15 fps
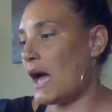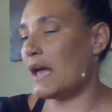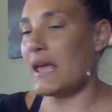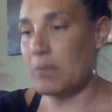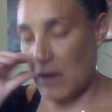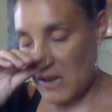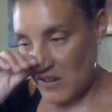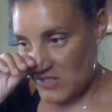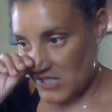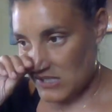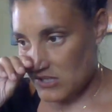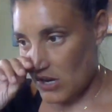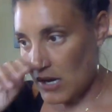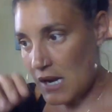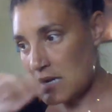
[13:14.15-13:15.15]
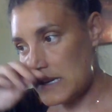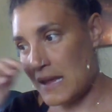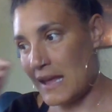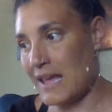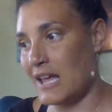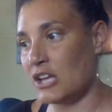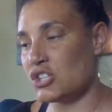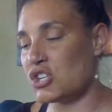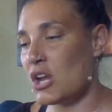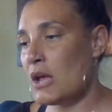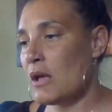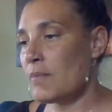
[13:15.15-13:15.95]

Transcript: and my nose is starting to itch